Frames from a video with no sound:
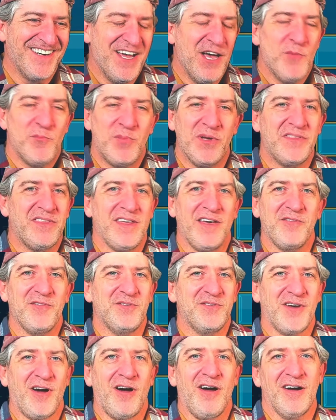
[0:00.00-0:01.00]
But the other
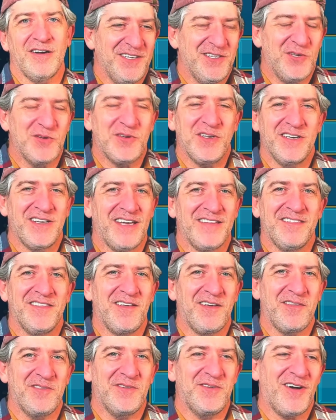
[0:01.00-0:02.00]
dogs, you can get
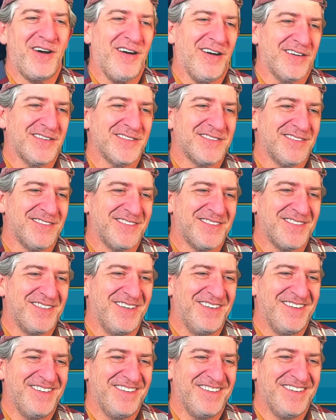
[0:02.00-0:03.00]
the other dogs and
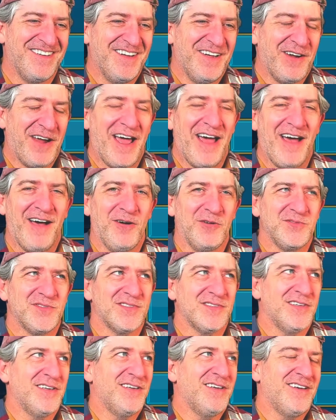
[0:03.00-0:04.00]

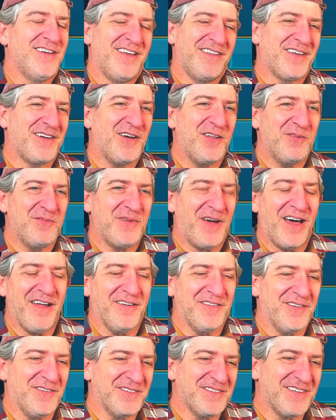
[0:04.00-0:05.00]
hounds. They call them, I
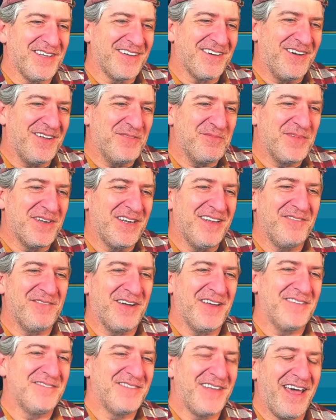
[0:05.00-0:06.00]
don't know what they call them, but
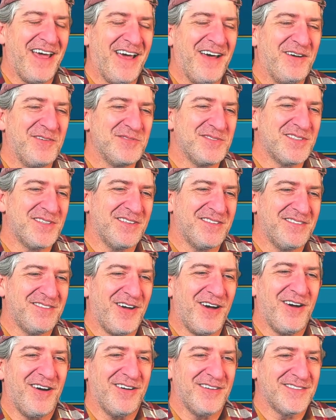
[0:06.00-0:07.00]
anyway, the hounds, the
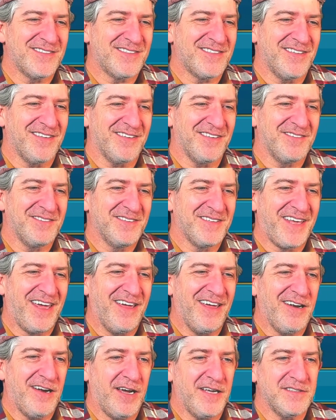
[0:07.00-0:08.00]
dogs, the
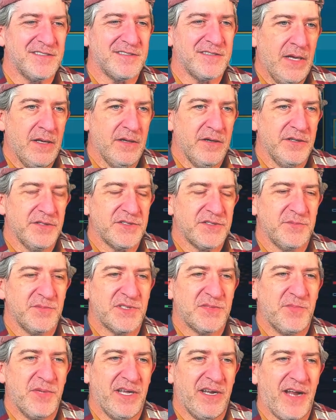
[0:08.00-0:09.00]
canines, there's some
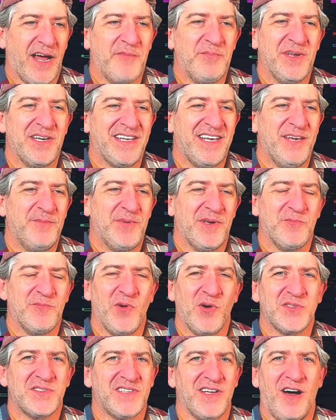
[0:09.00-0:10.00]
speed. I've been keeping
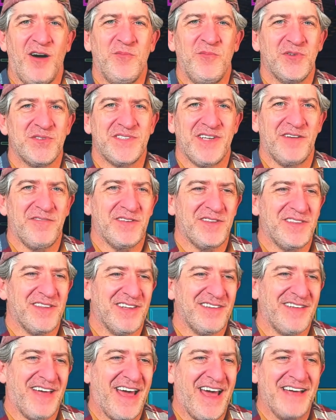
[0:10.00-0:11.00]
almost
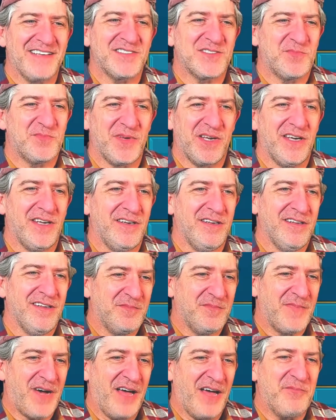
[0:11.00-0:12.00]
everything that has speed.
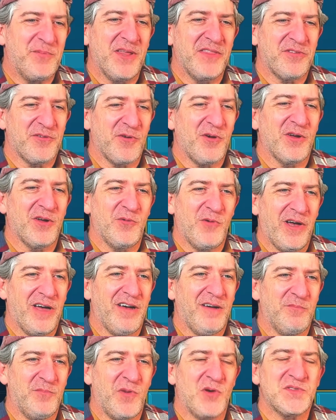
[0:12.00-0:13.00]
I've been throwing
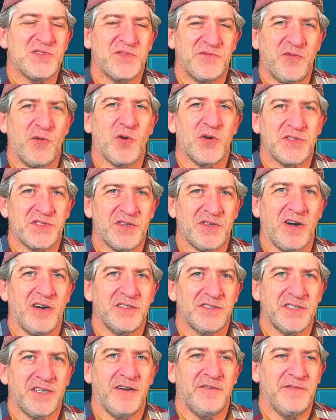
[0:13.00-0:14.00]
away most 4-star
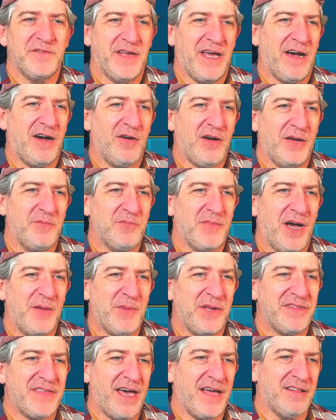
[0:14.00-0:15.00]
stuff now. I'm
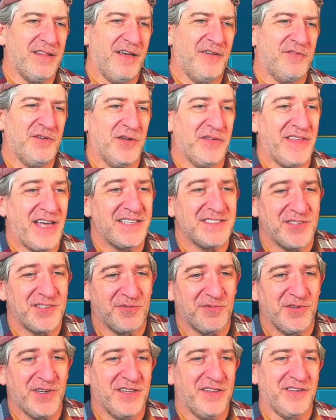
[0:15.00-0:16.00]
at that level. That's a
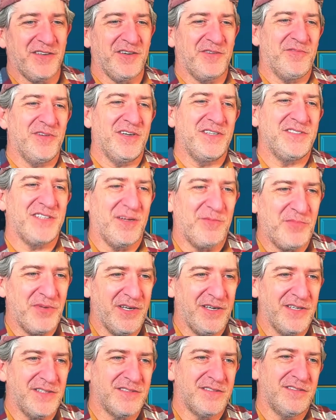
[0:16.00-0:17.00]
really good regen
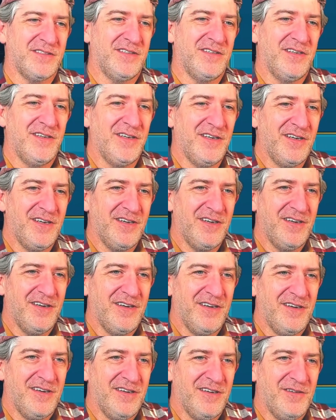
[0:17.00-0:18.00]
piece.
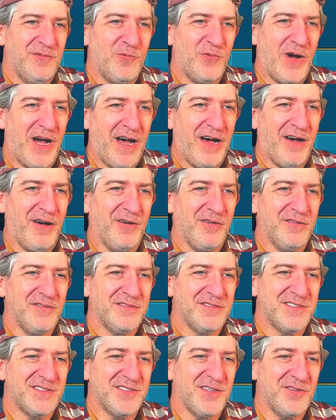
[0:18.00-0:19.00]
Wow,
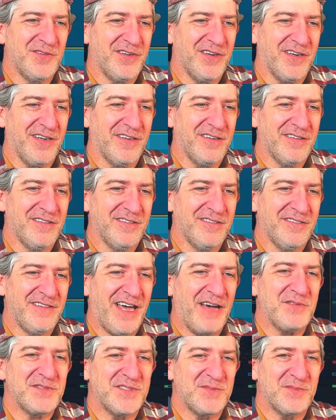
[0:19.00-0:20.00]
so good.
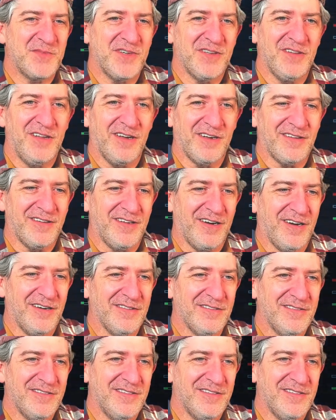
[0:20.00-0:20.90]
That was some good luck there.